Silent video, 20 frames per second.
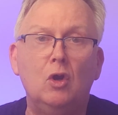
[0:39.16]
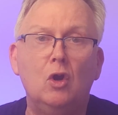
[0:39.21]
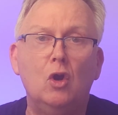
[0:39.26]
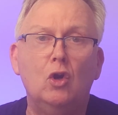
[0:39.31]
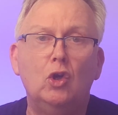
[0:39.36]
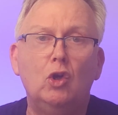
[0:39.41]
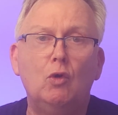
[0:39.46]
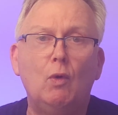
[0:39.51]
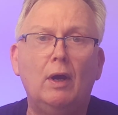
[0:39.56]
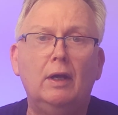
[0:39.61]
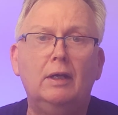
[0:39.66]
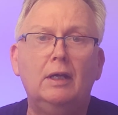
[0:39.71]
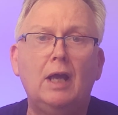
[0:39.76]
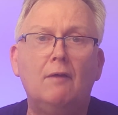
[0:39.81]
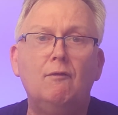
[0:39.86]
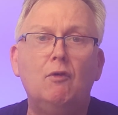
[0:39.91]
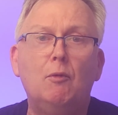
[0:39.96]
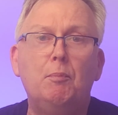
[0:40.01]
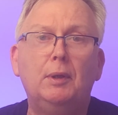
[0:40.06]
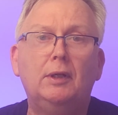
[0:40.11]
to
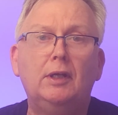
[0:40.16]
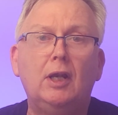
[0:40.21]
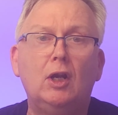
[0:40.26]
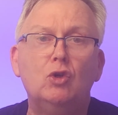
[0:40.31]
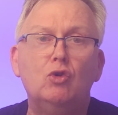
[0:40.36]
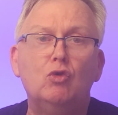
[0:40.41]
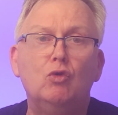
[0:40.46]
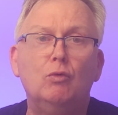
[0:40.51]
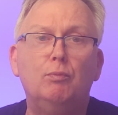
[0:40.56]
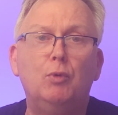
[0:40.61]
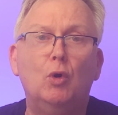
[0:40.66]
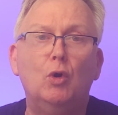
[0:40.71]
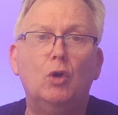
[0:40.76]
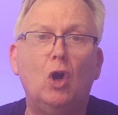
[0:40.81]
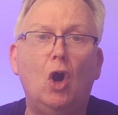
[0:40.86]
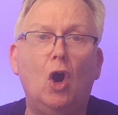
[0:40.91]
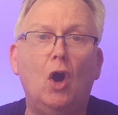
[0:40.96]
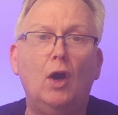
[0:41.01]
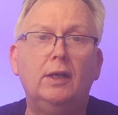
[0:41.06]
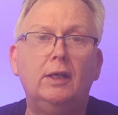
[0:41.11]
uncover potential book
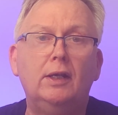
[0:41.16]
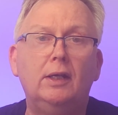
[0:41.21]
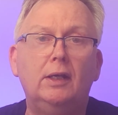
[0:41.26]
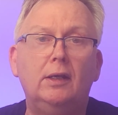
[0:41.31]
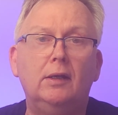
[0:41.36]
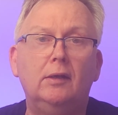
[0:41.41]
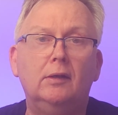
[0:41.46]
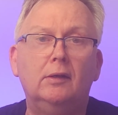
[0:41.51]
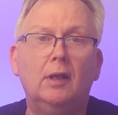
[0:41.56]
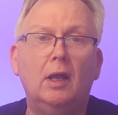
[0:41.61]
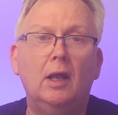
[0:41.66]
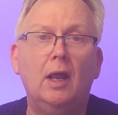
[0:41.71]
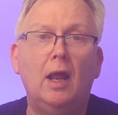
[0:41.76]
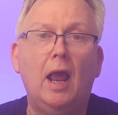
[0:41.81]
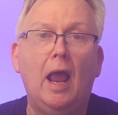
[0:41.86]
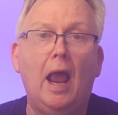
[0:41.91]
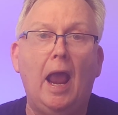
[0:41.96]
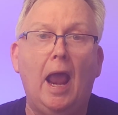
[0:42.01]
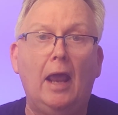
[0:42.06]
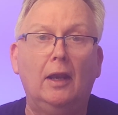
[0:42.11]
ideas,
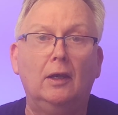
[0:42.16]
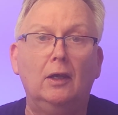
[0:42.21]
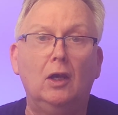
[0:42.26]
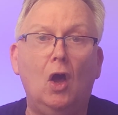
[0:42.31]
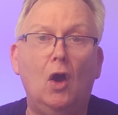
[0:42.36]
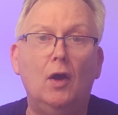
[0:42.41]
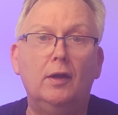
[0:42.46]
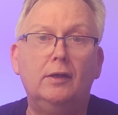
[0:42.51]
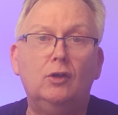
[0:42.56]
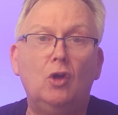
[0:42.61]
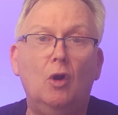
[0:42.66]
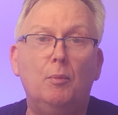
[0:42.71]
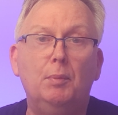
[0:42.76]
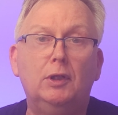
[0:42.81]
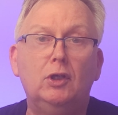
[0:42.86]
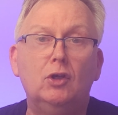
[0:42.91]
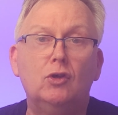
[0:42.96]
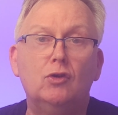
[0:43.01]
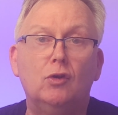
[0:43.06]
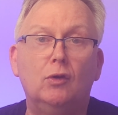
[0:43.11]
analyse
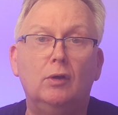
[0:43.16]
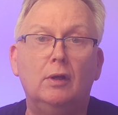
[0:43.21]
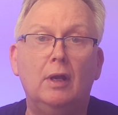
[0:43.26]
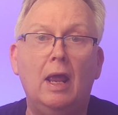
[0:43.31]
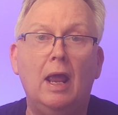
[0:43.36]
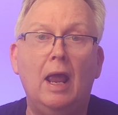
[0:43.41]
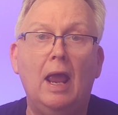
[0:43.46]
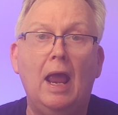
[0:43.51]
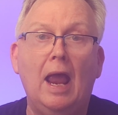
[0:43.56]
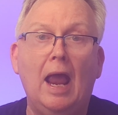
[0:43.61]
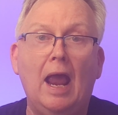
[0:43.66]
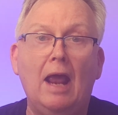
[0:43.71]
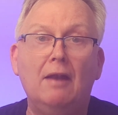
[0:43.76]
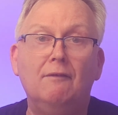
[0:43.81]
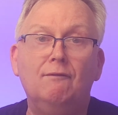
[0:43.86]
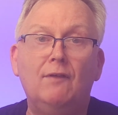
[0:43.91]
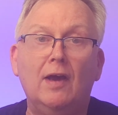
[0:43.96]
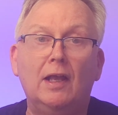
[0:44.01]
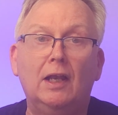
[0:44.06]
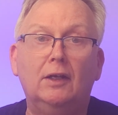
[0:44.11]
competition
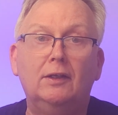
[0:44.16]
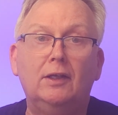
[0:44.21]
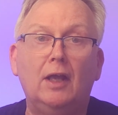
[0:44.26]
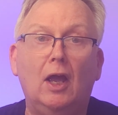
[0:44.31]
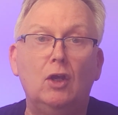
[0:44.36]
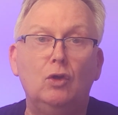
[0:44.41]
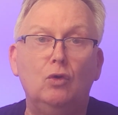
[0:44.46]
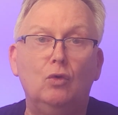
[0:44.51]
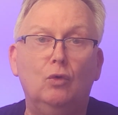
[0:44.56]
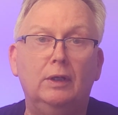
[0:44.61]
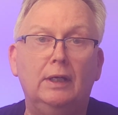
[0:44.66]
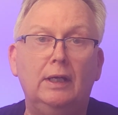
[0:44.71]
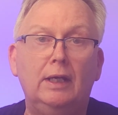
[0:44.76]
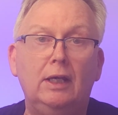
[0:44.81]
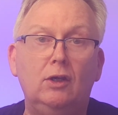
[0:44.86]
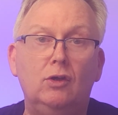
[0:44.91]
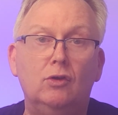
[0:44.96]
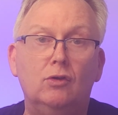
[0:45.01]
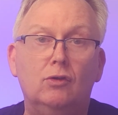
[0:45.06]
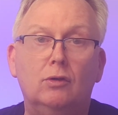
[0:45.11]
and validate your
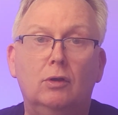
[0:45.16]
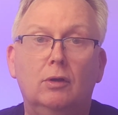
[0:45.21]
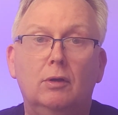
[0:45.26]
niche.